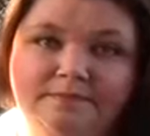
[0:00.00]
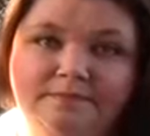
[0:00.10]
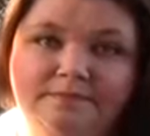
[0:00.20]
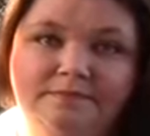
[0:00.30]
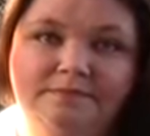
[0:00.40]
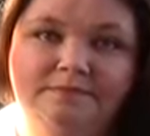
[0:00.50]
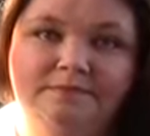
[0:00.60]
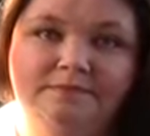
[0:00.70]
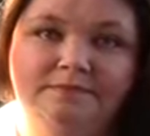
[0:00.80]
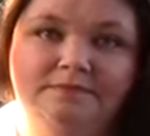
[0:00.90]

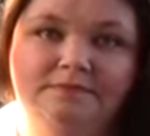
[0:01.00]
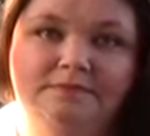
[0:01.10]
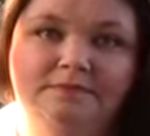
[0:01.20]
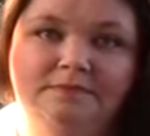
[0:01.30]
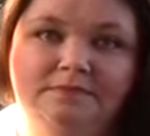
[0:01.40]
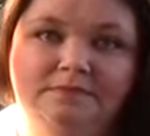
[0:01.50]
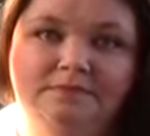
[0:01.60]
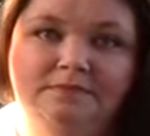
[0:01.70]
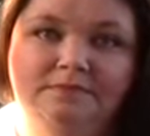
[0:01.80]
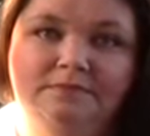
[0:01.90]

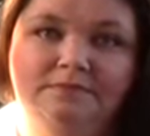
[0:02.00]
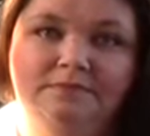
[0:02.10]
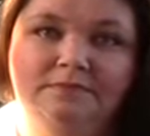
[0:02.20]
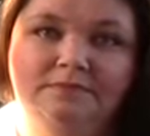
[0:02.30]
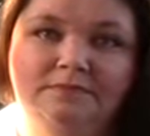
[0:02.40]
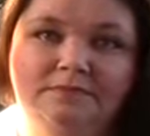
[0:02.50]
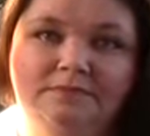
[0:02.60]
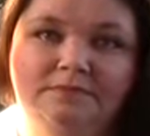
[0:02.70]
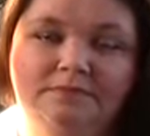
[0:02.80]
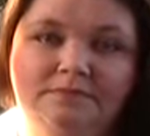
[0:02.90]

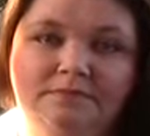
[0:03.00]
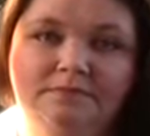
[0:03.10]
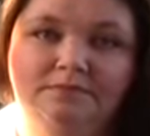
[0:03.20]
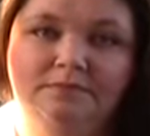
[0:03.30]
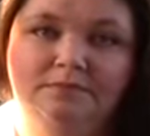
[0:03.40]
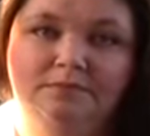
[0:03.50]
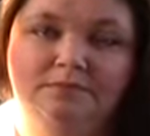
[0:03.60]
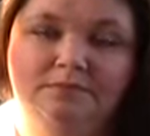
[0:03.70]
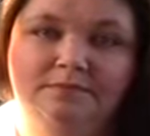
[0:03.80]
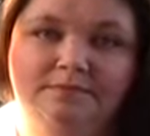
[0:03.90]

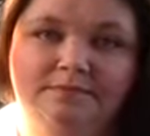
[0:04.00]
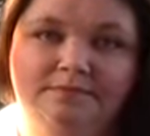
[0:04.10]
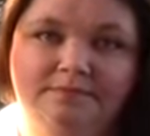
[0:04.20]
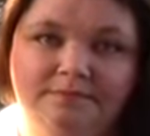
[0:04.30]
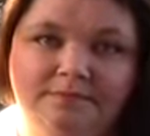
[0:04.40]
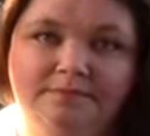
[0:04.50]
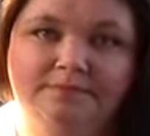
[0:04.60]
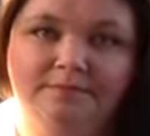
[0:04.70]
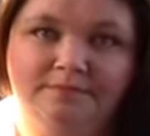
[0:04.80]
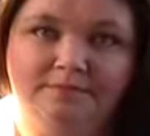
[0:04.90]

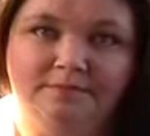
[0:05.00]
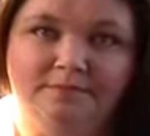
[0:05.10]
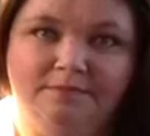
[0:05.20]
(not speaking)